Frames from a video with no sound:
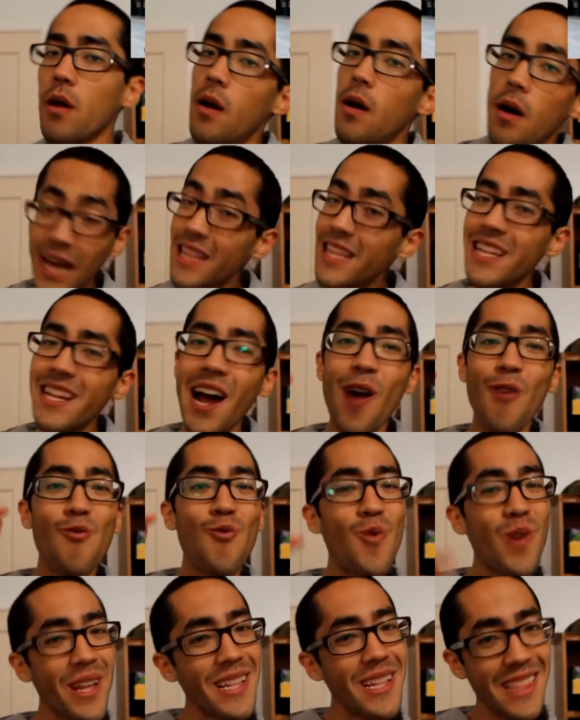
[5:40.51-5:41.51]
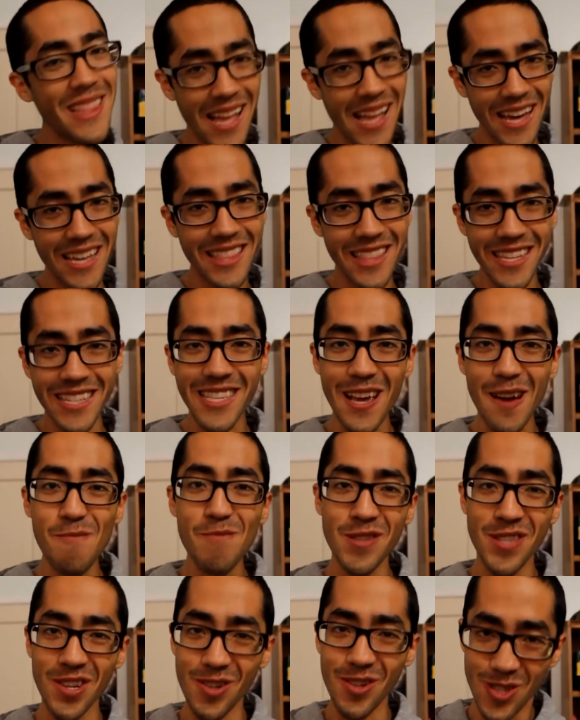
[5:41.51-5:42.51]
And then I really like this
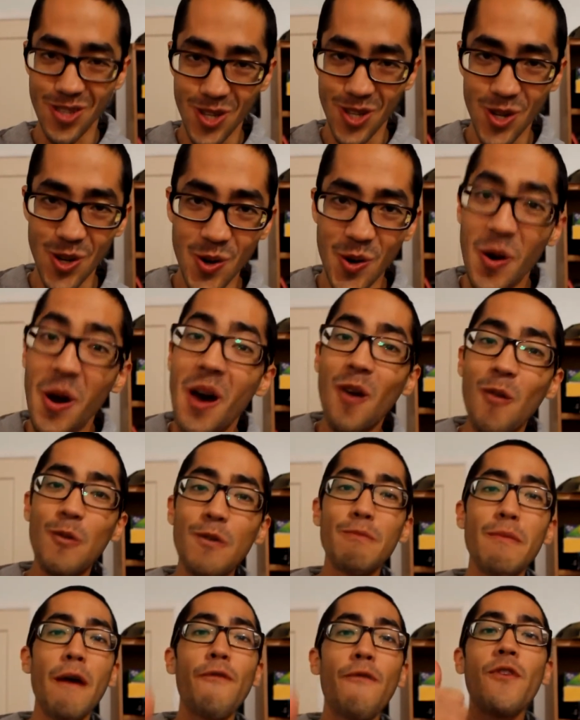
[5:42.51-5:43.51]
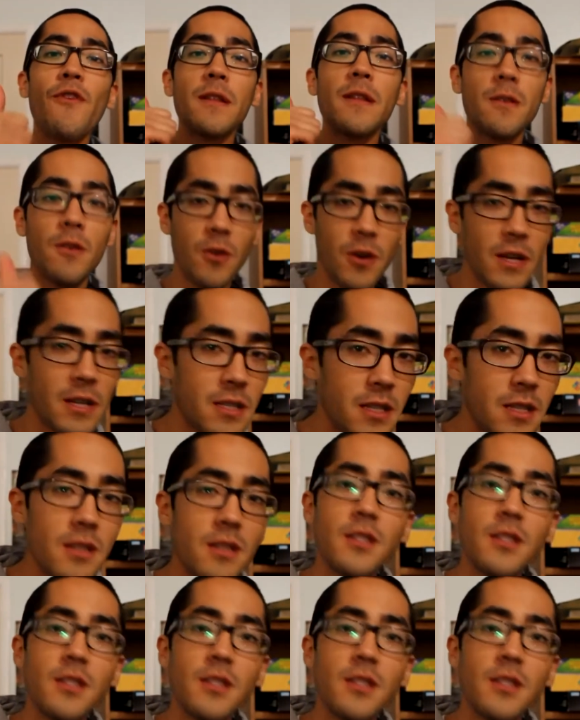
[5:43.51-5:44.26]
episode too with my friend Kristen.